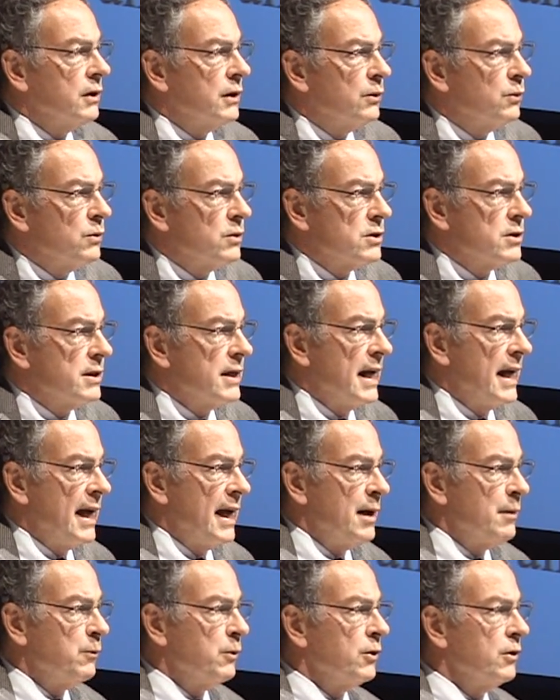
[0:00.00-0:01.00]
It was the
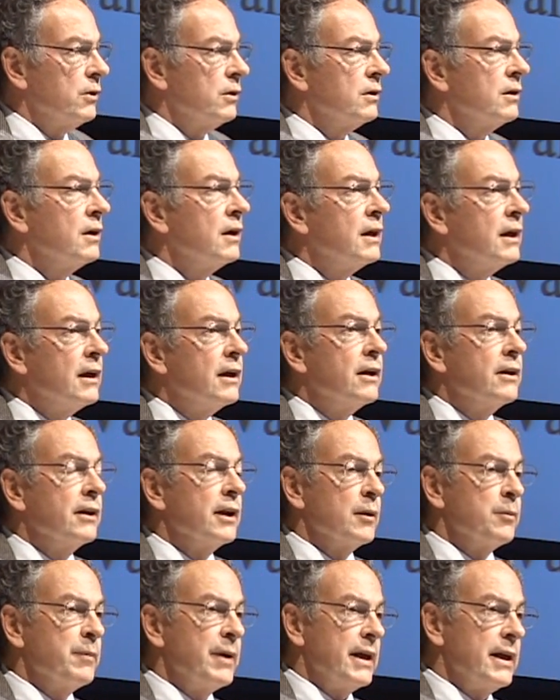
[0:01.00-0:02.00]
hammer
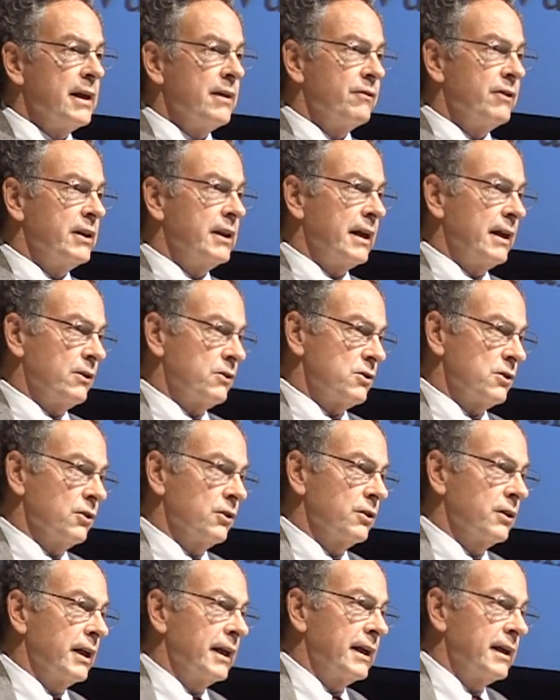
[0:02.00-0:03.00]
that made everything else
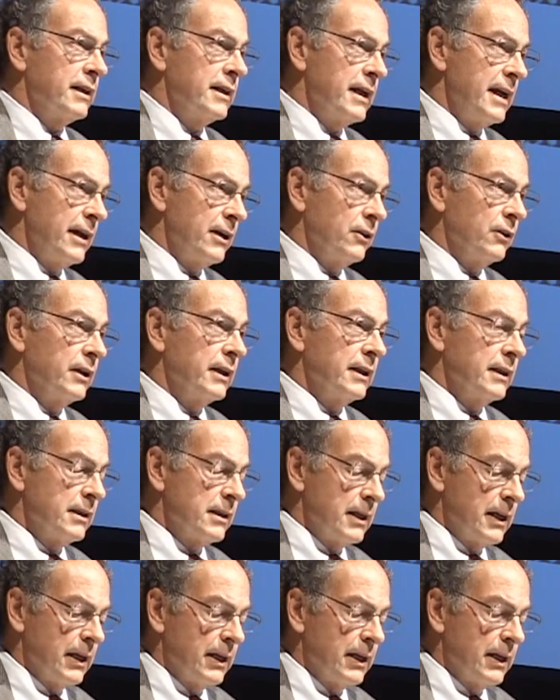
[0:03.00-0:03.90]
look like a nail, and